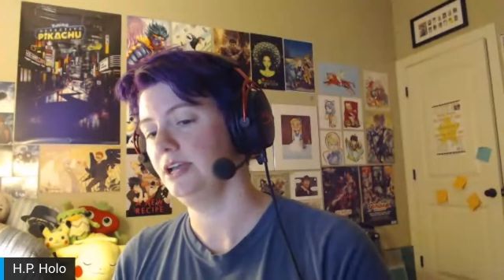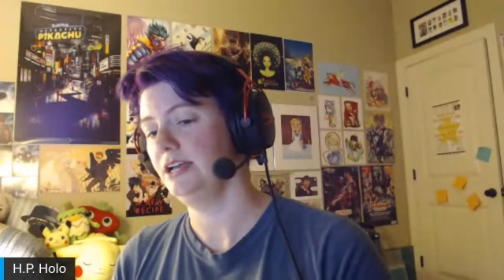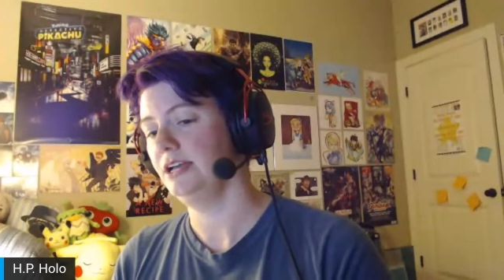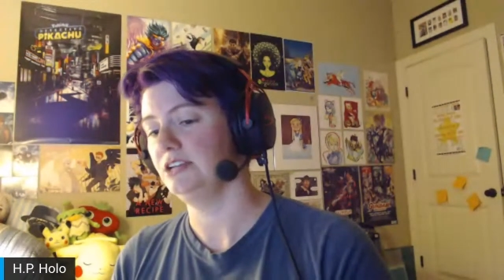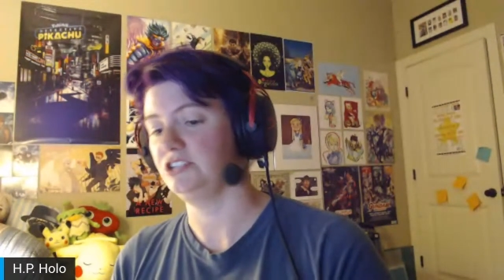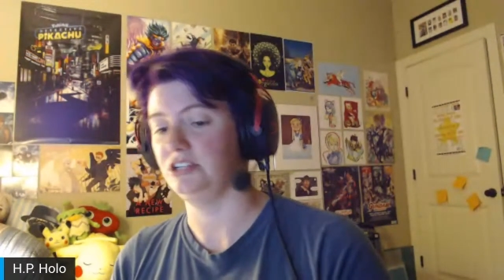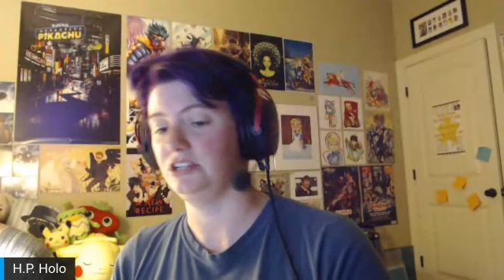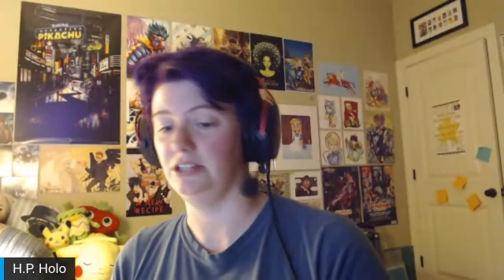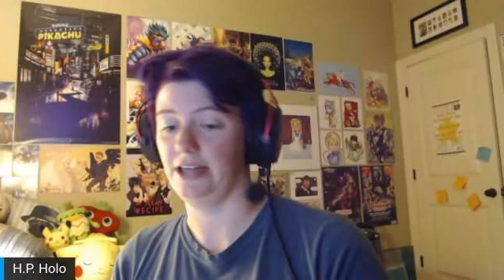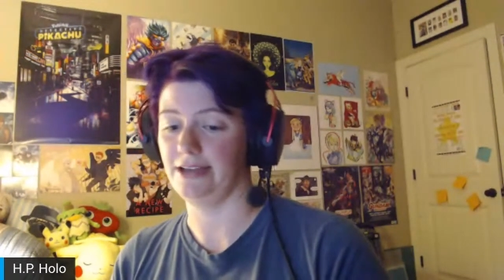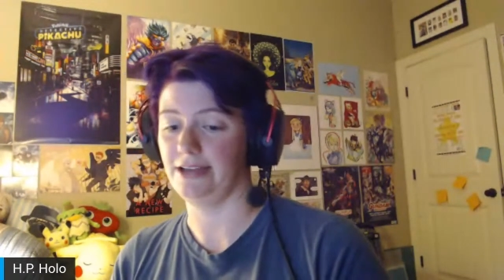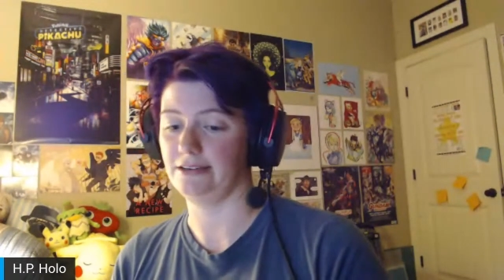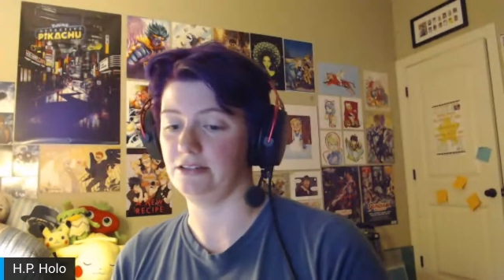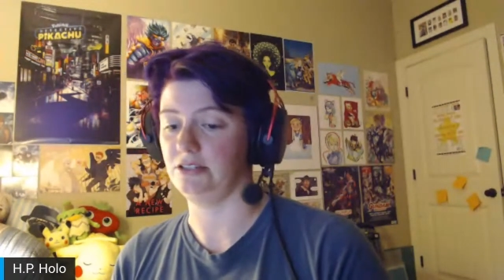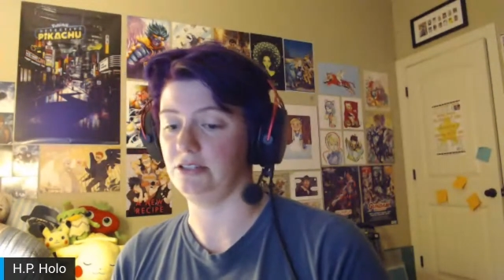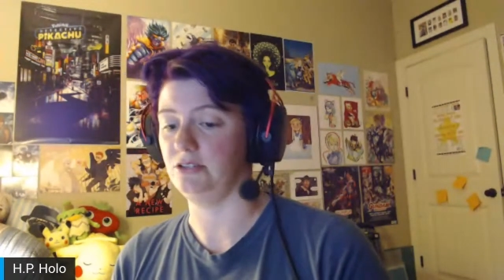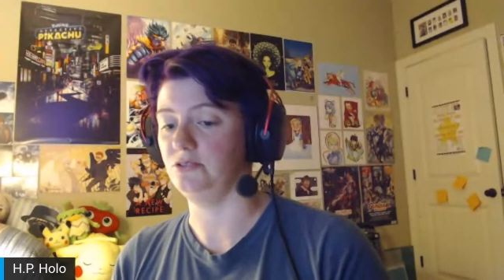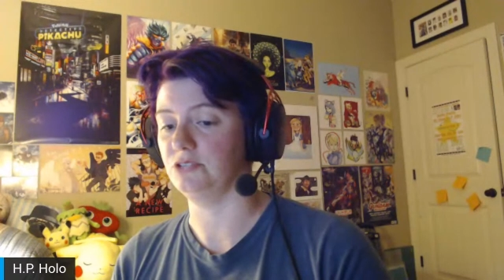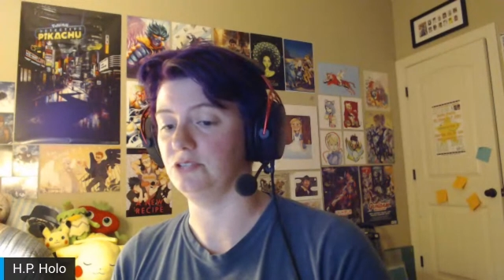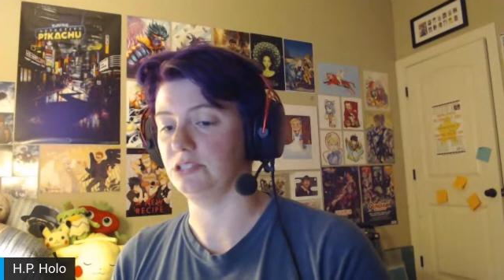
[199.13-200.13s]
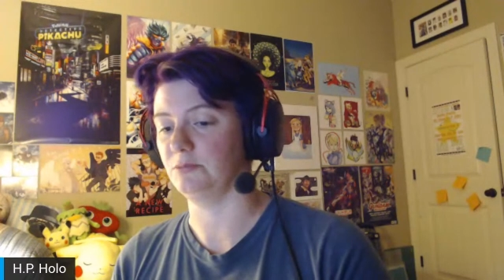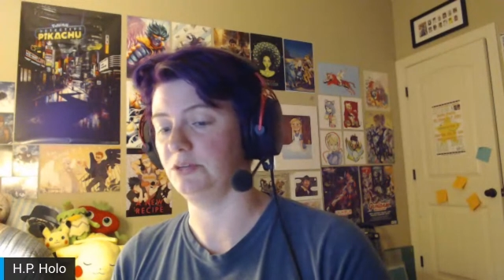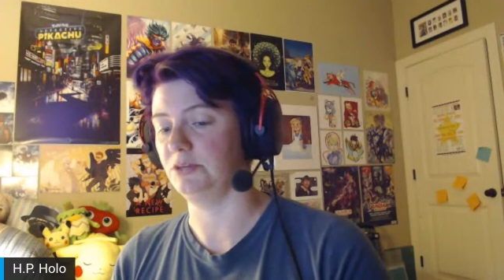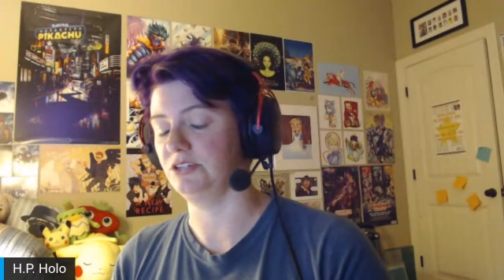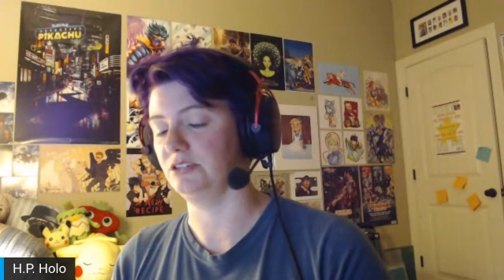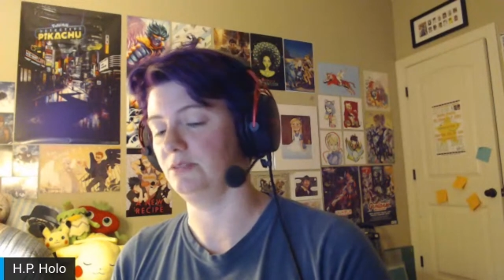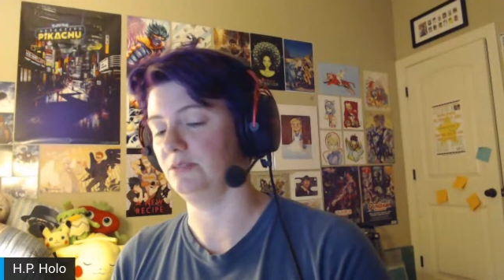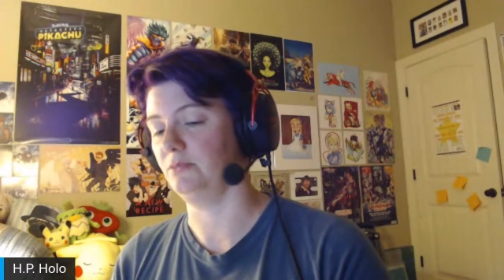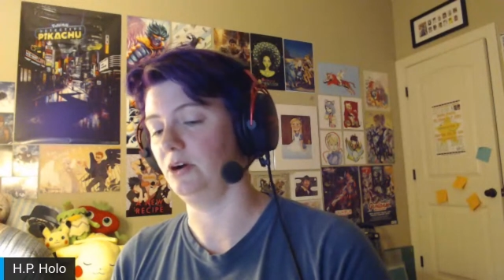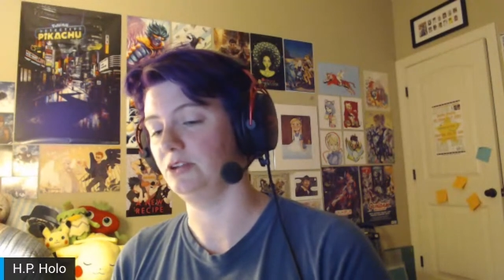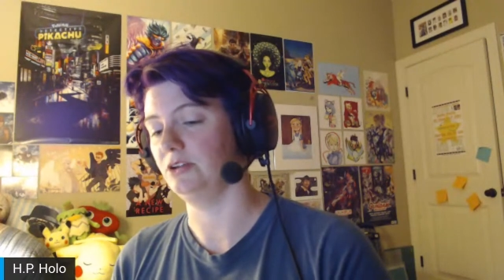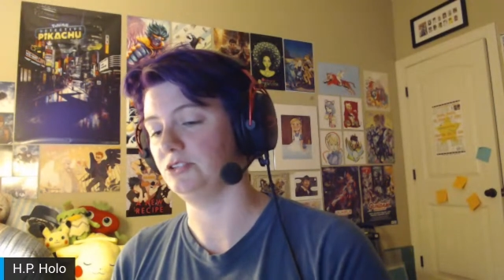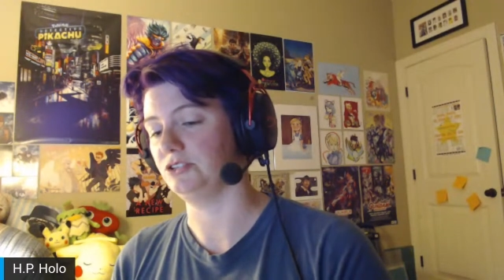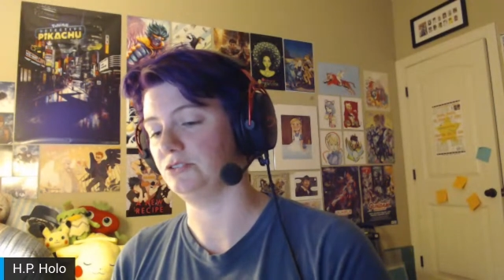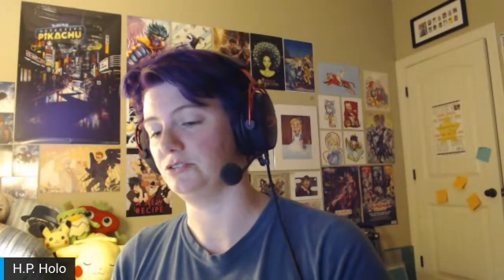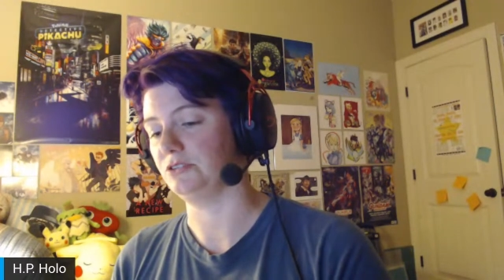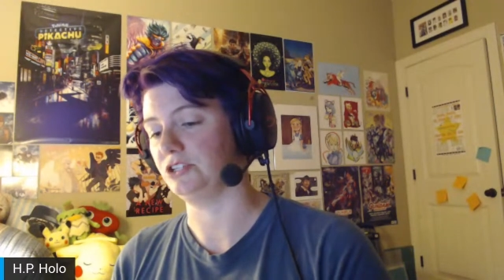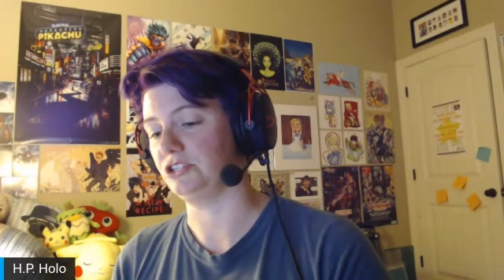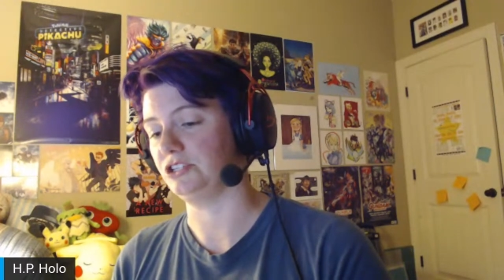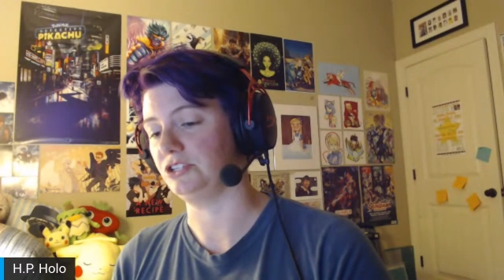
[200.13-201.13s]
She liked to use as much of the
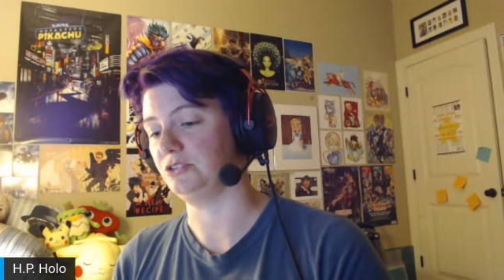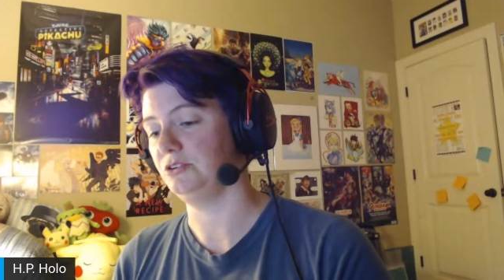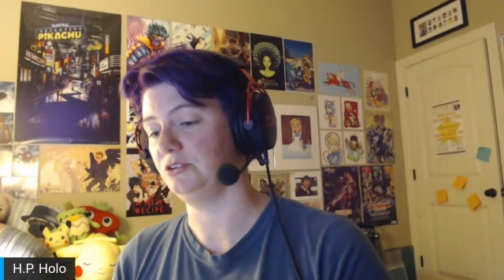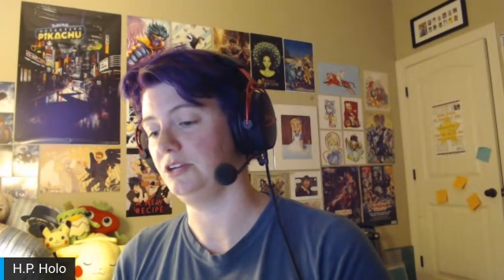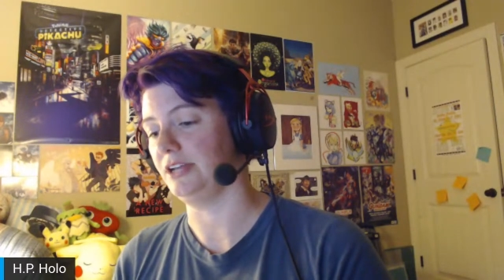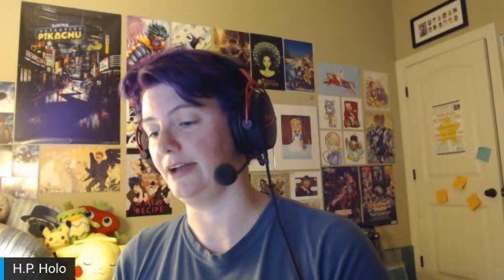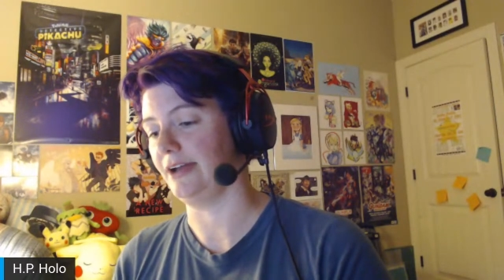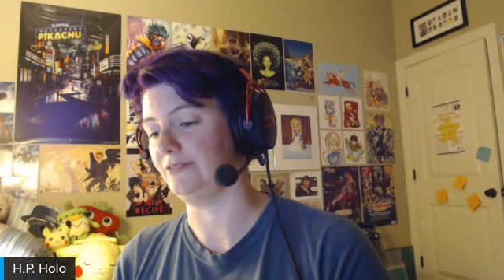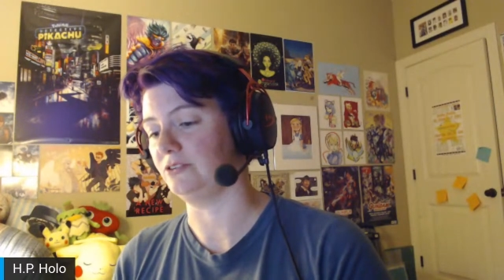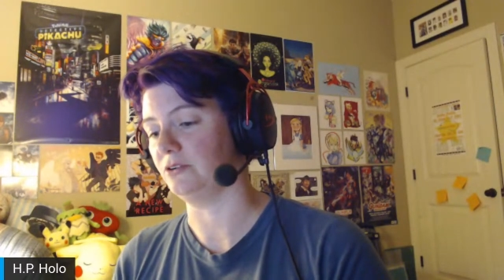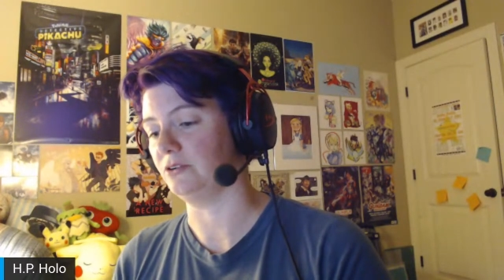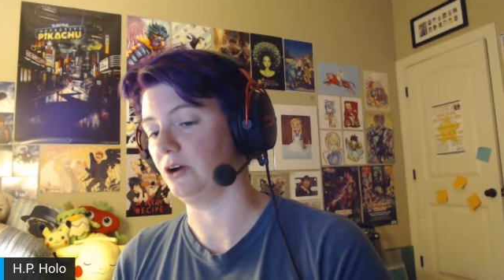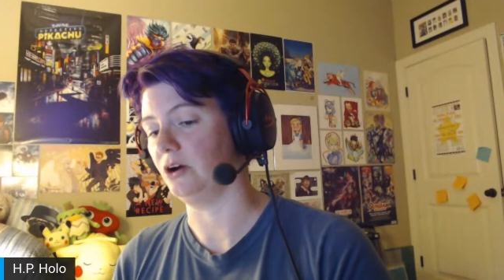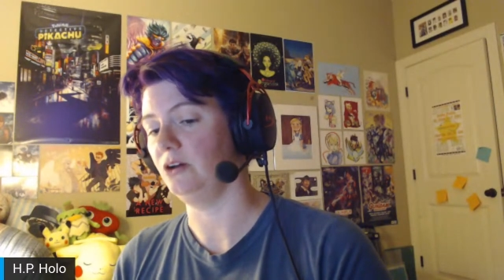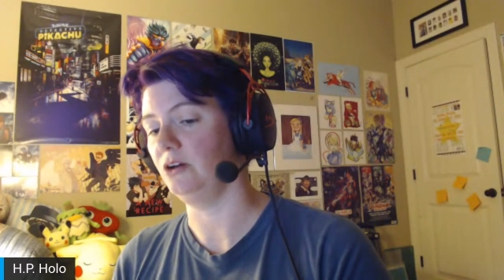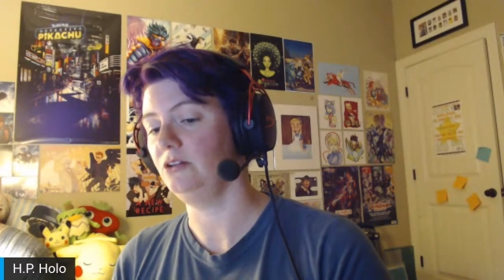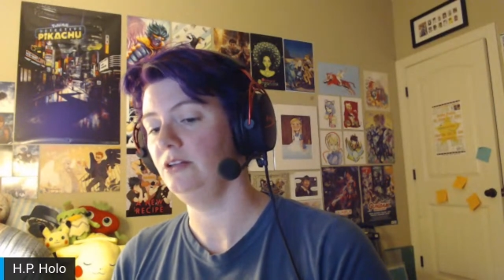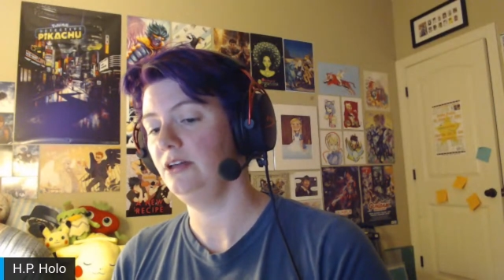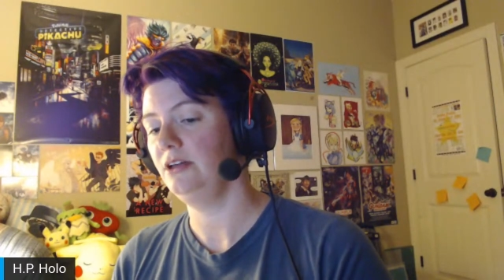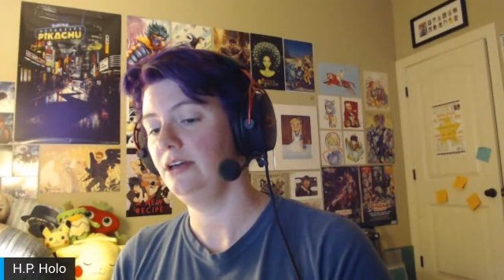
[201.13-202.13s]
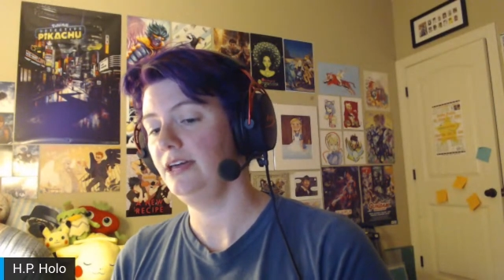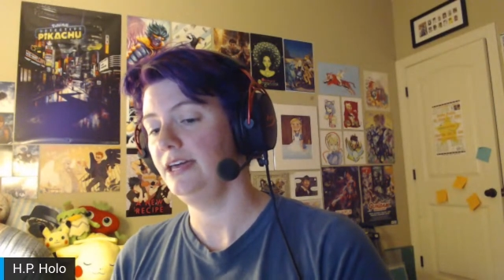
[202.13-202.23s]
monster as she could, after all,